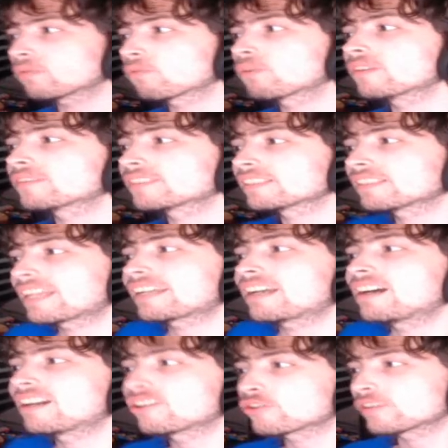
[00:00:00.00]
we've seen like
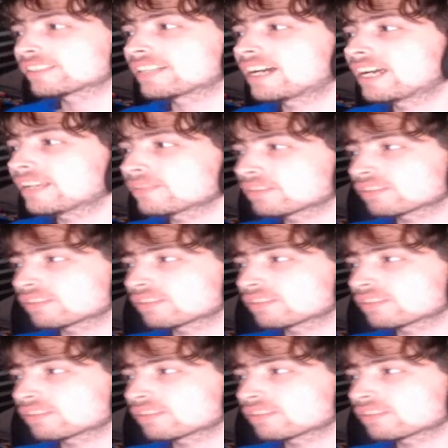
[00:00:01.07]
100 times.